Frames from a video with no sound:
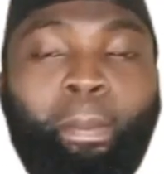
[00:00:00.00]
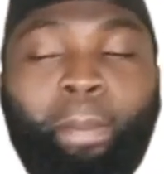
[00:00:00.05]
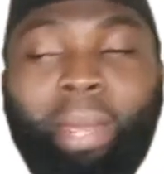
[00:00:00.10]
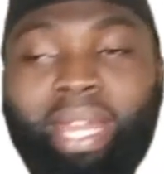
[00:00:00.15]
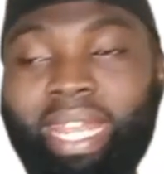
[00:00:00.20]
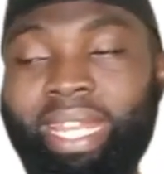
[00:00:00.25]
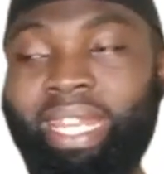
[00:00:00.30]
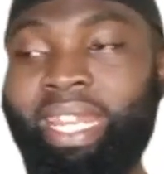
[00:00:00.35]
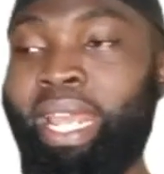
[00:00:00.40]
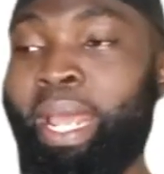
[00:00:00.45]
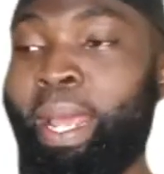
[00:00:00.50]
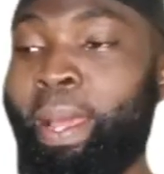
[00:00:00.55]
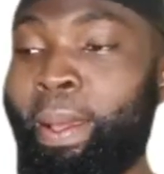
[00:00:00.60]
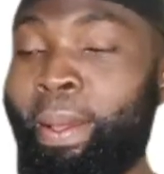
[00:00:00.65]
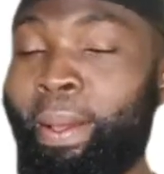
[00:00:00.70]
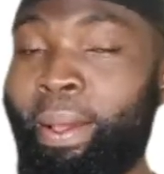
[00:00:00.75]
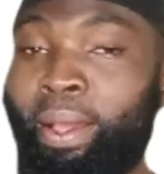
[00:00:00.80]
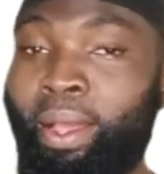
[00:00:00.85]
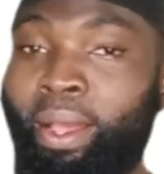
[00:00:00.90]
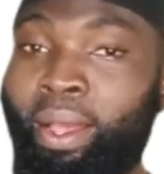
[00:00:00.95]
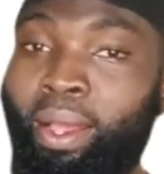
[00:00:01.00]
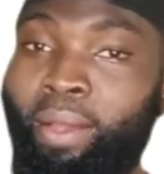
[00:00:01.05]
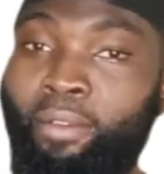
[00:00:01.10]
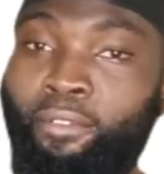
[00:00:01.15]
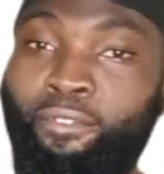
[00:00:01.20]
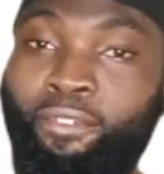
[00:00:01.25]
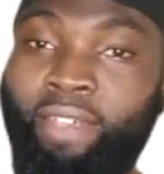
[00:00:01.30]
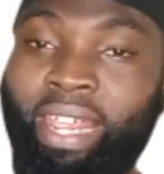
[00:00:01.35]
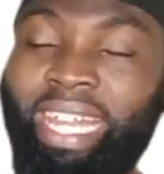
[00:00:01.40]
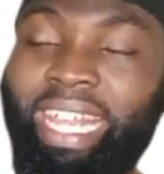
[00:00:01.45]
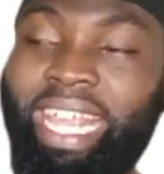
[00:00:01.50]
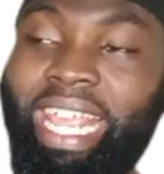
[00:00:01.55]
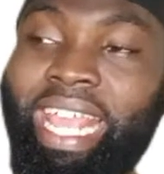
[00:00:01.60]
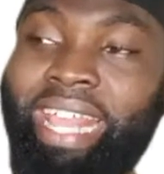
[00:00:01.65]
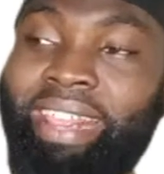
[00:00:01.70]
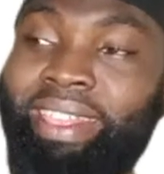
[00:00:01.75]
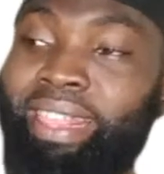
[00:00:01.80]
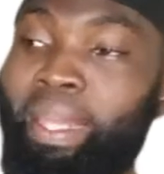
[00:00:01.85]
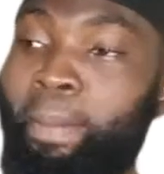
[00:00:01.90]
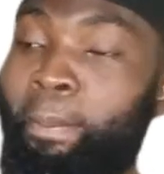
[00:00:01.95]
Meaning, fill
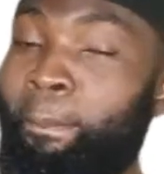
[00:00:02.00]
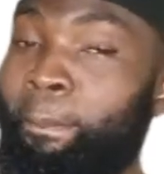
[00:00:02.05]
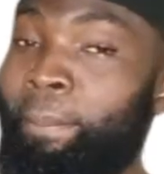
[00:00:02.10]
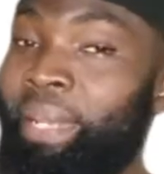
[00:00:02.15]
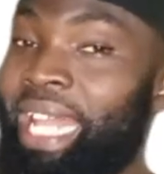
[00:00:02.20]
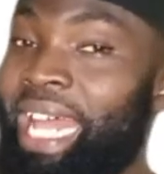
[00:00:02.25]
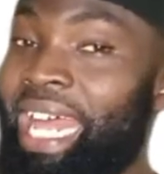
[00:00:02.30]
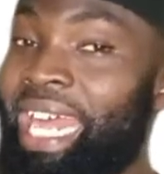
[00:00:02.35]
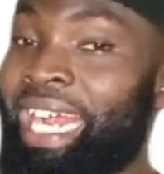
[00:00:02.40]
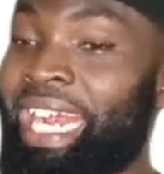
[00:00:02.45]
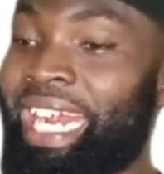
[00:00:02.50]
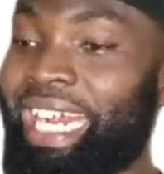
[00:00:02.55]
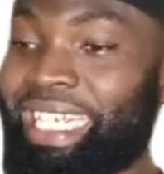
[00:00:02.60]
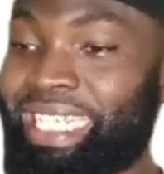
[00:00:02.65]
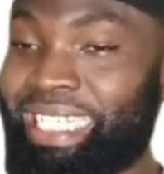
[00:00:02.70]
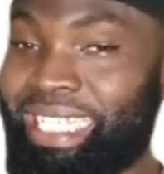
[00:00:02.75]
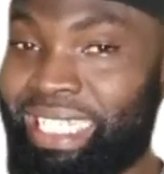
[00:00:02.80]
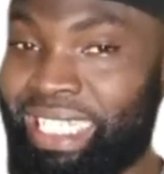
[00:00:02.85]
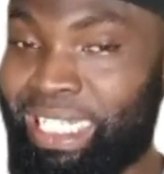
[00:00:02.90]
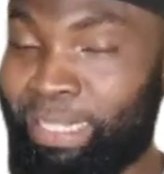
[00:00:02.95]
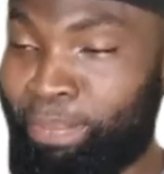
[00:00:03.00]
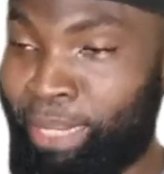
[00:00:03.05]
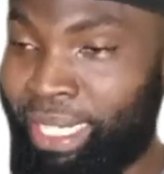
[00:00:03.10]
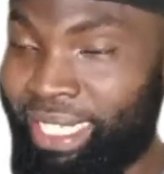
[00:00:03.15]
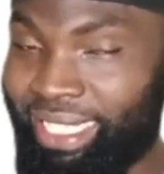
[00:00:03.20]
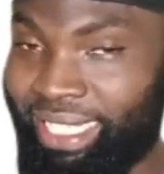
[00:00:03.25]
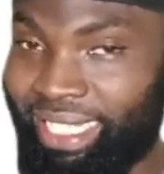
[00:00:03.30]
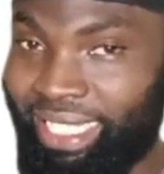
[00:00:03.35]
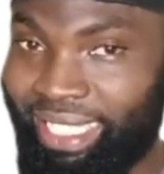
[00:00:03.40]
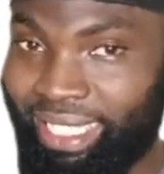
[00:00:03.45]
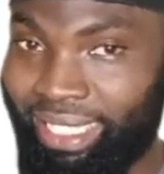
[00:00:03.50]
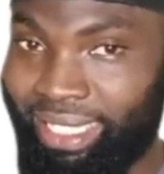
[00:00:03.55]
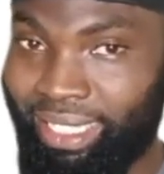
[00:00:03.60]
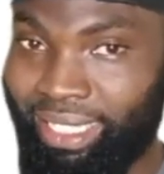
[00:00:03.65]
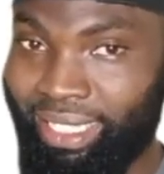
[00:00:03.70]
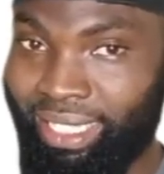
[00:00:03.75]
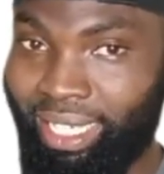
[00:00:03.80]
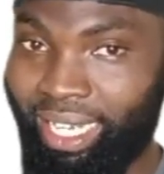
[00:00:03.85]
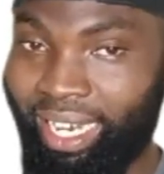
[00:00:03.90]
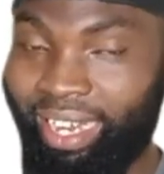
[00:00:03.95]
in the blank
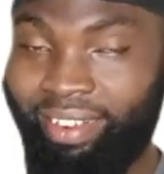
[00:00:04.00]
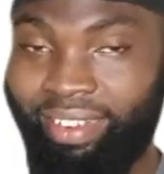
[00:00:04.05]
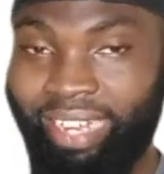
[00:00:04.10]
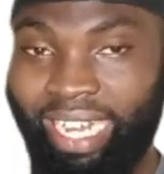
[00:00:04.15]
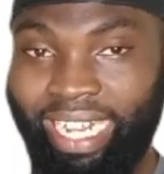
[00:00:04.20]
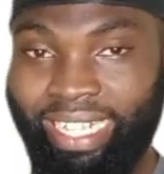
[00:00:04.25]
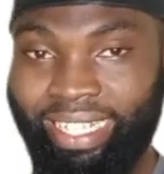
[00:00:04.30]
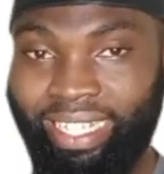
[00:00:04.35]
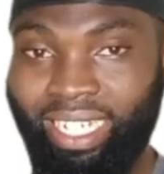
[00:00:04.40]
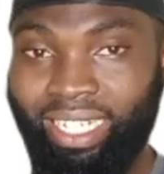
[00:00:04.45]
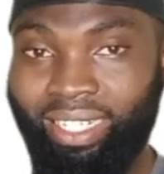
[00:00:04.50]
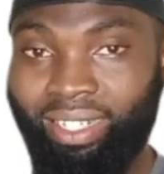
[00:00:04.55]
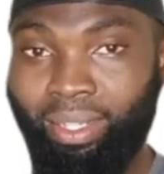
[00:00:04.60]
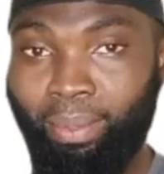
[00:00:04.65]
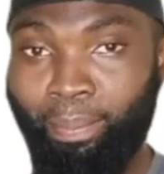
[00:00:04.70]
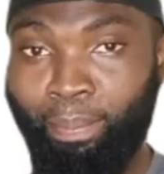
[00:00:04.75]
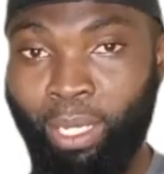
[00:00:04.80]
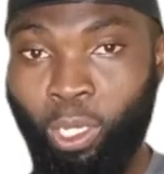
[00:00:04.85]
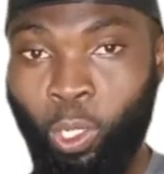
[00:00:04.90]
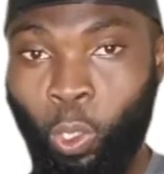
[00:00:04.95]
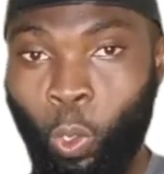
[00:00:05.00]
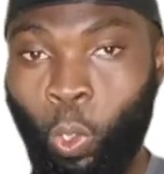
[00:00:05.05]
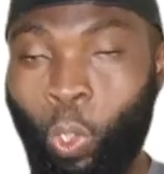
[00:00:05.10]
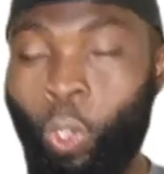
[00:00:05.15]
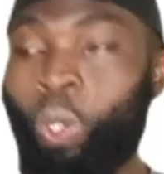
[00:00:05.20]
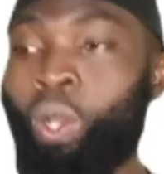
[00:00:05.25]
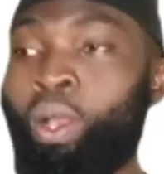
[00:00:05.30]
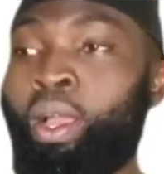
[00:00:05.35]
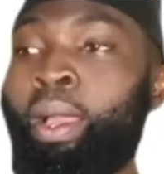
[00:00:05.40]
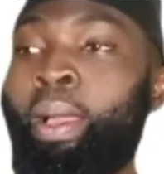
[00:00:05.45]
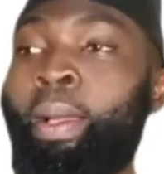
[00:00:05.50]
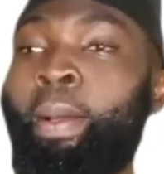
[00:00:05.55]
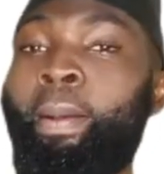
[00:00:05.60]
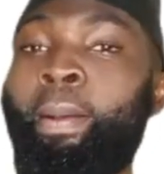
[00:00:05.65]
spaces created below